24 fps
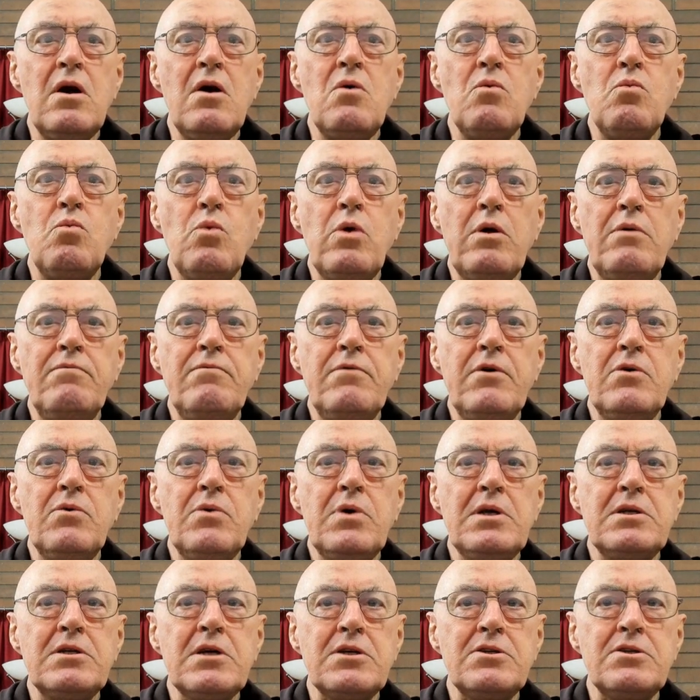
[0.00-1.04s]
When viewing
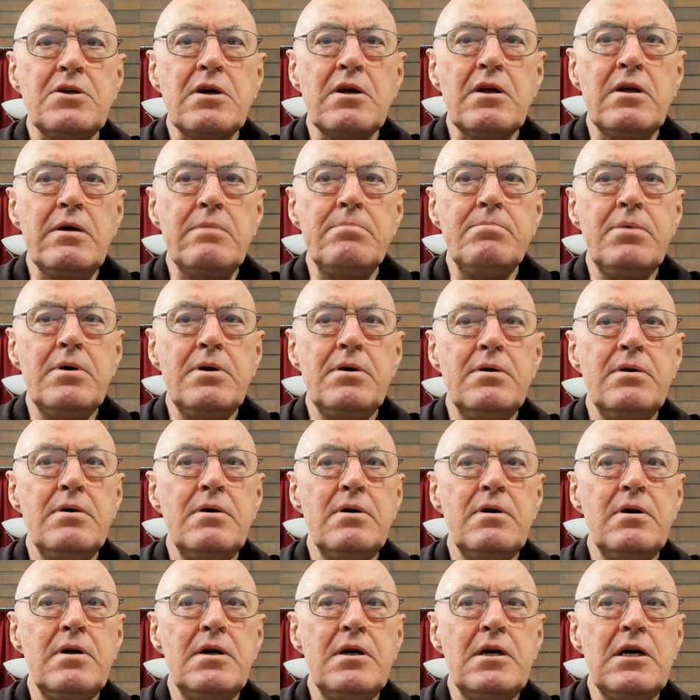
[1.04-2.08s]
such a clip,
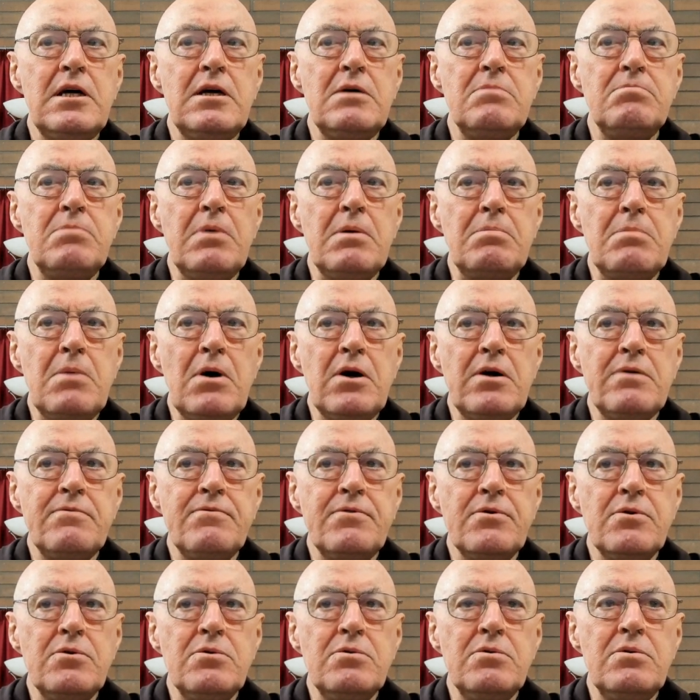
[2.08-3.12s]
be
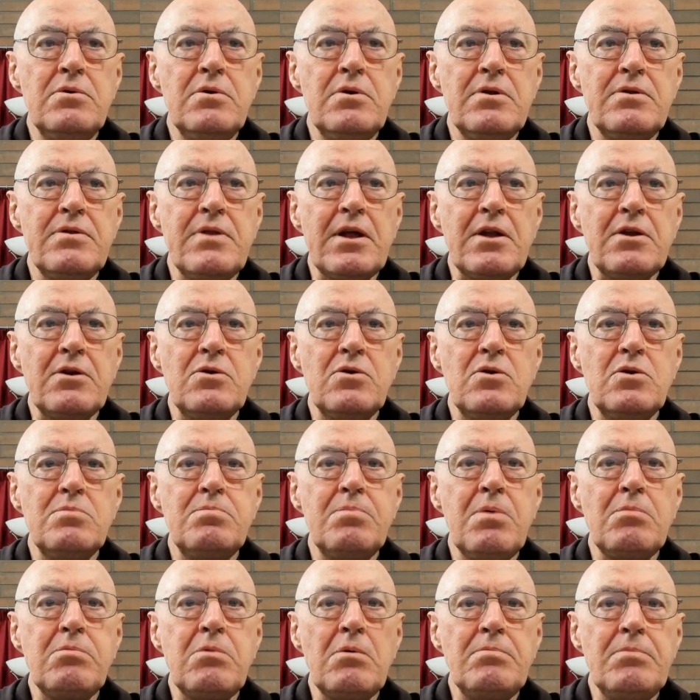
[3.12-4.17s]
mindful that in all
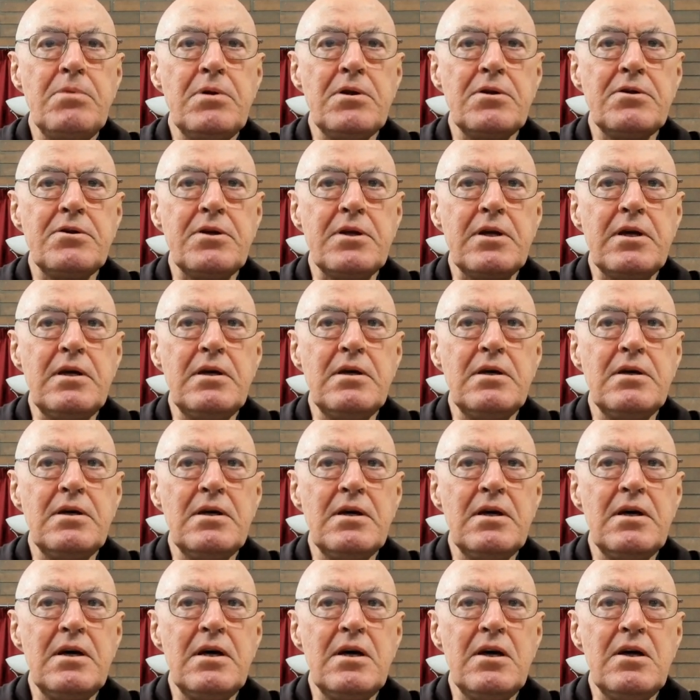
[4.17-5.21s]
probability
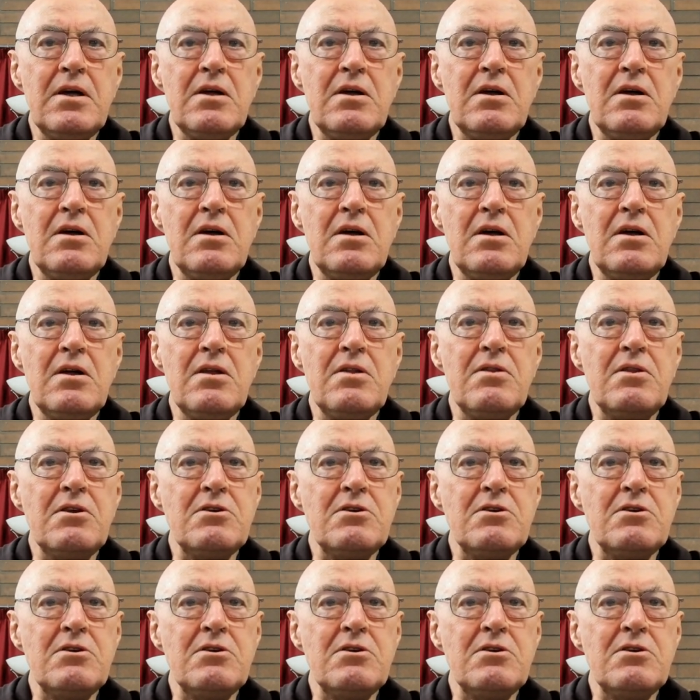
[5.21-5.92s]
the